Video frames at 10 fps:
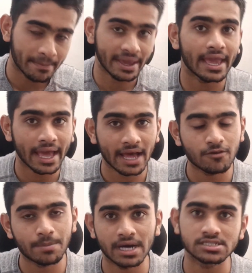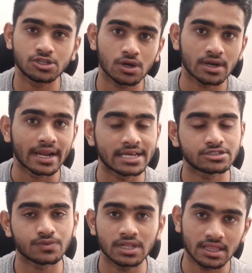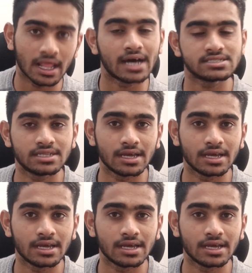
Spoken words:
may have passed your class 12th last